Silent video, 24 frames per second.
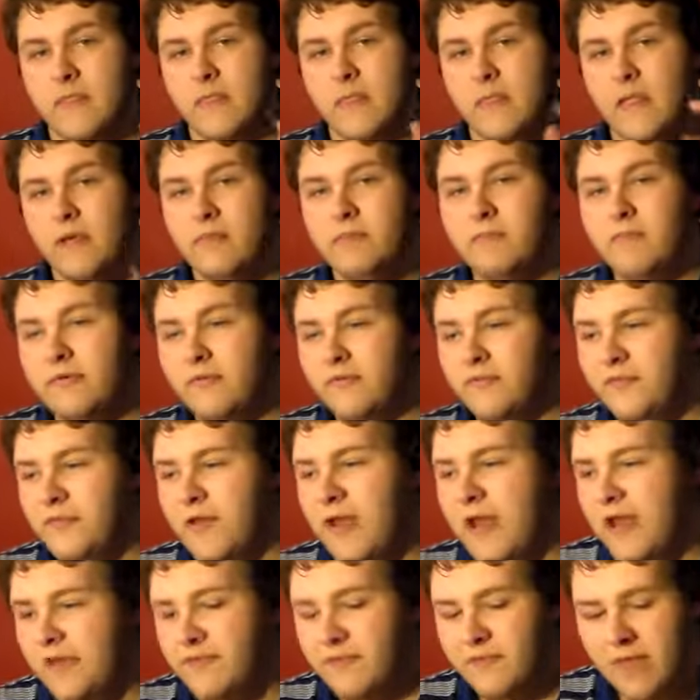number
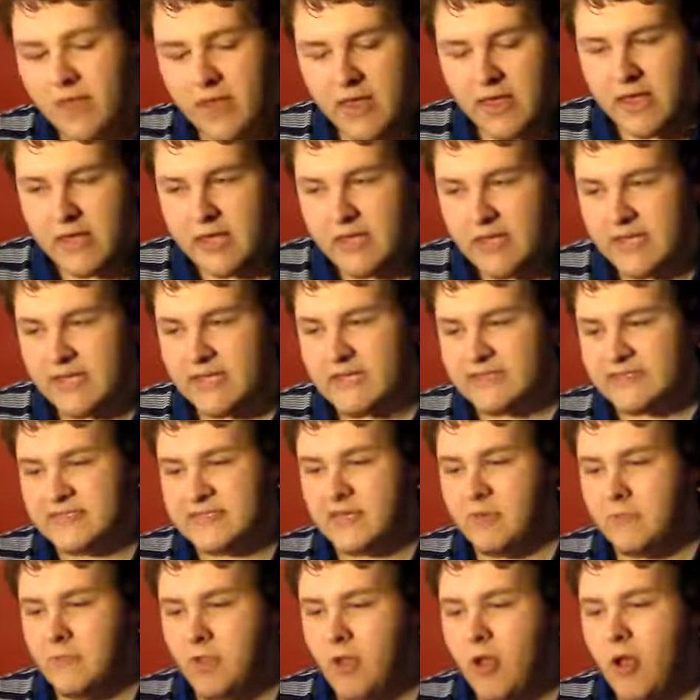five is
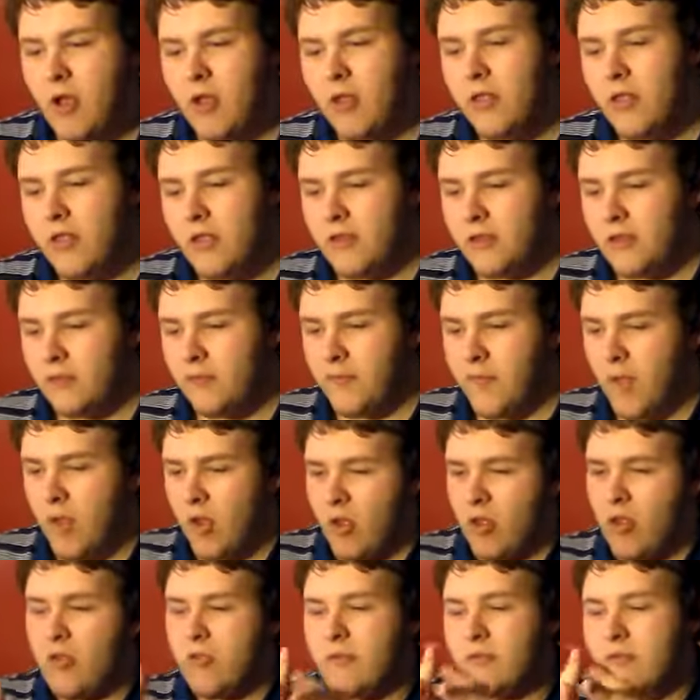Kabal.
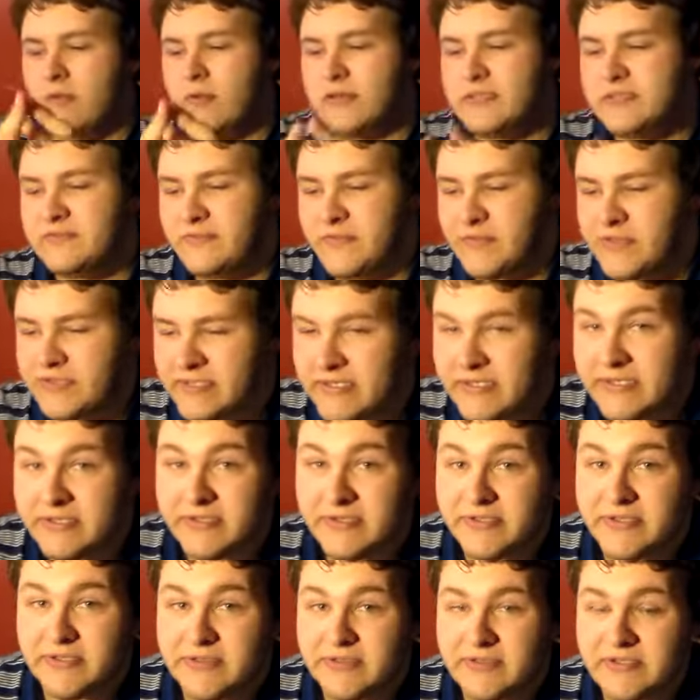Kabal was first
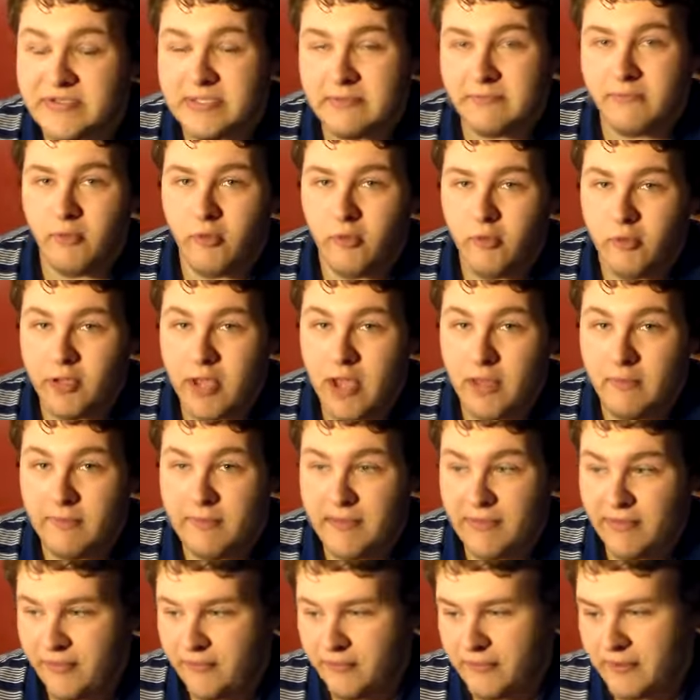introduced in Mortal
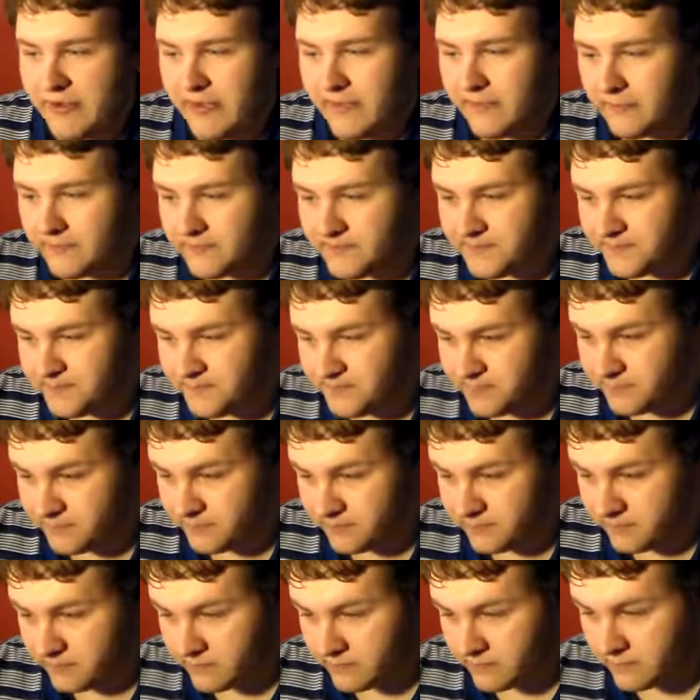Kombat 3.
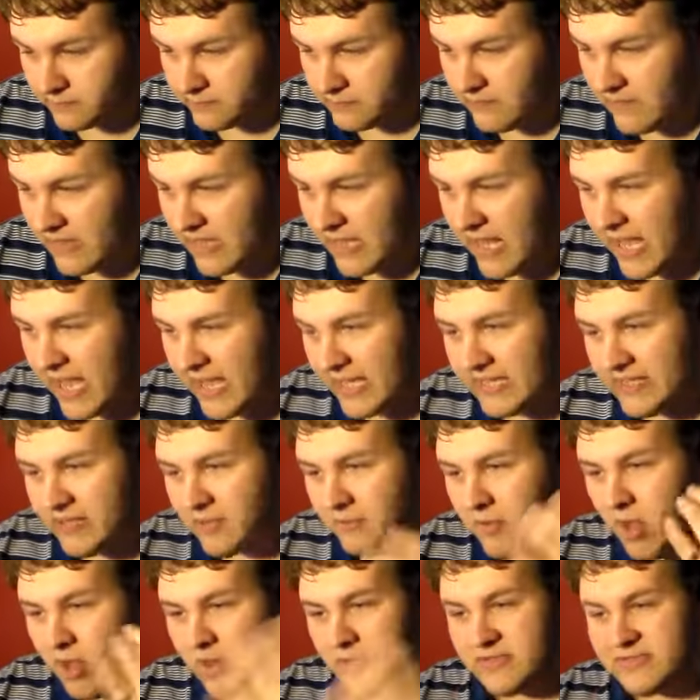And
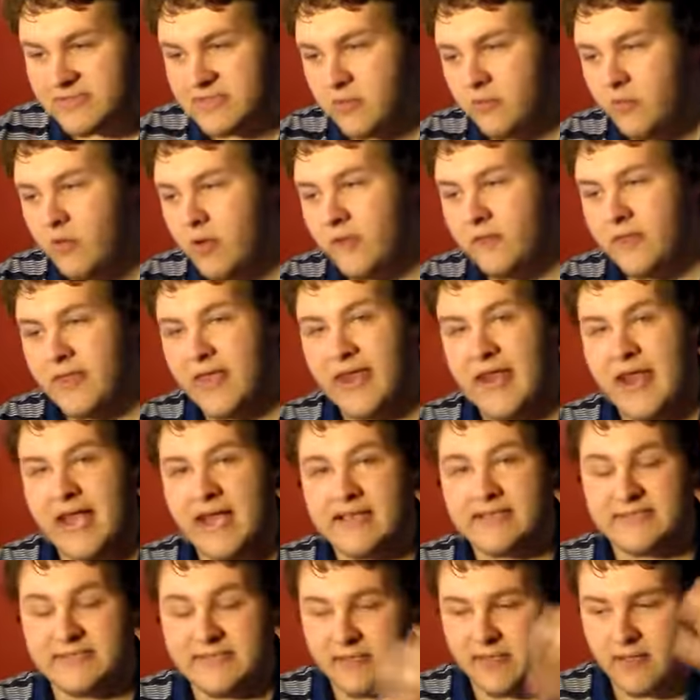Kabal is the one that
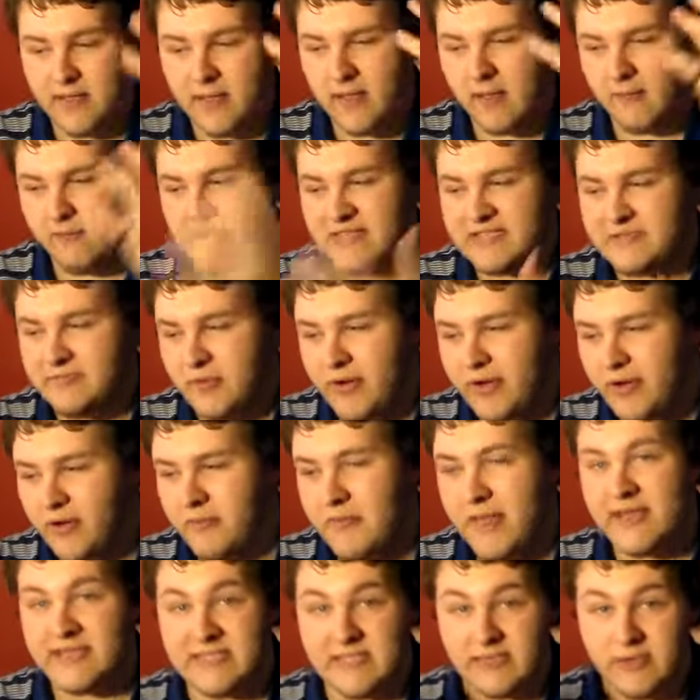has the uh, respirator
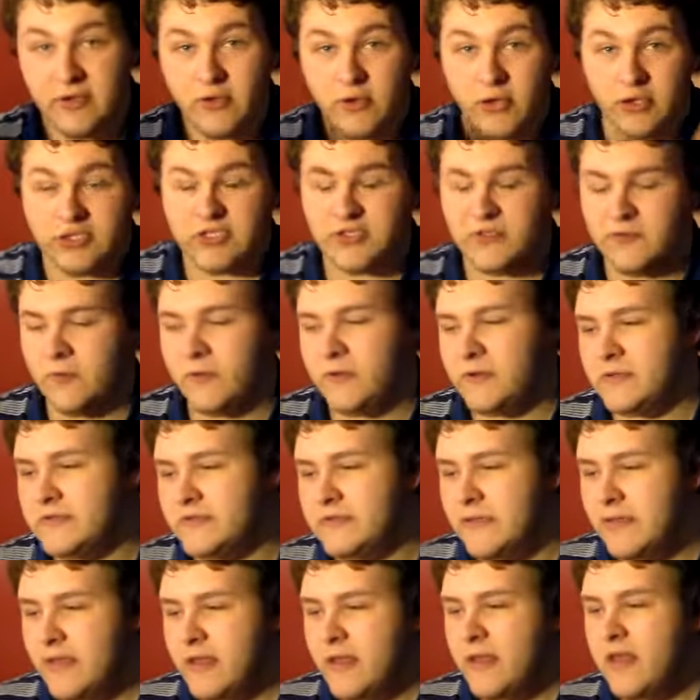mask and the hook swords.
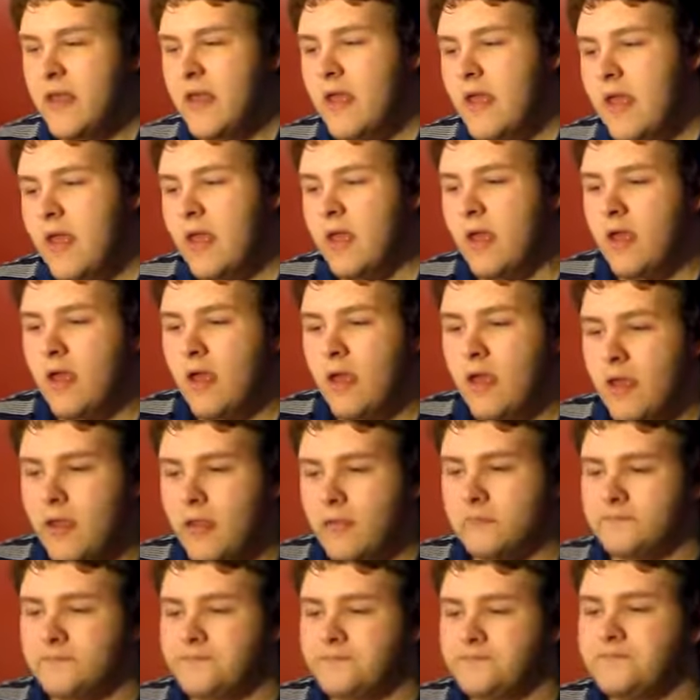
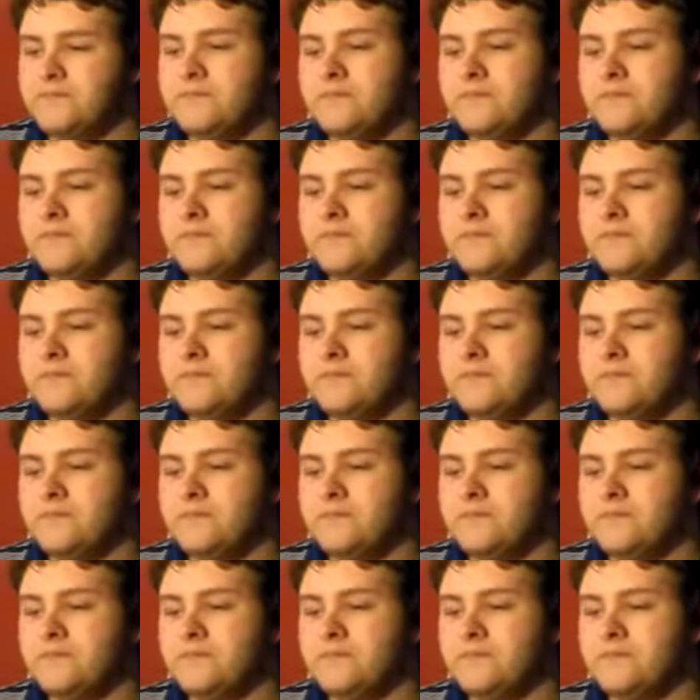Um,